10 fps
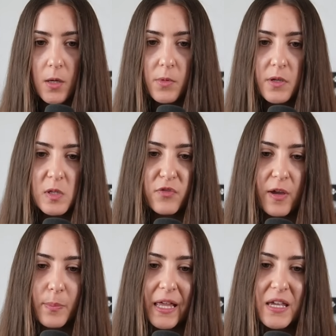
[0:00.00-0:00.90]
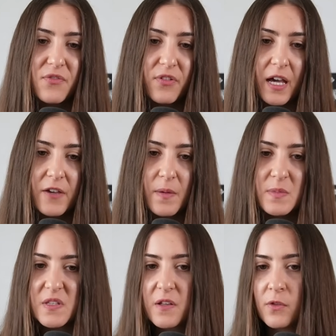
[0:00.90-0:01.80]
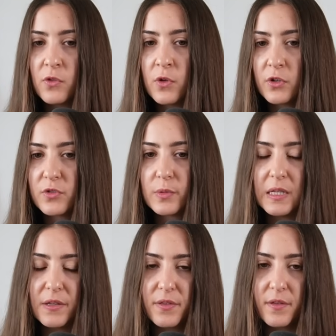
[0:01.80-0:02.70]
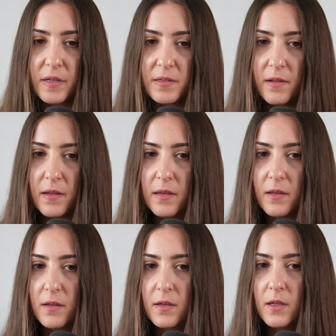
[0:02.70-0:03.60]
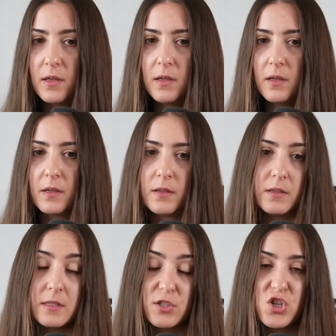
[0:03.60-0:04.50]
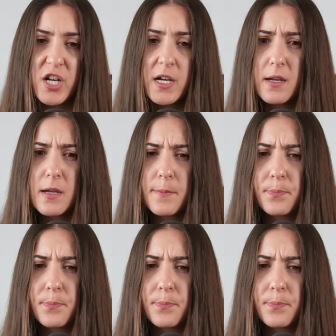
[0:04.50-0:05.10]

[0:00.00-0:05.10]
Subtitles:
because if I play e5, I'm still not really threatening this check.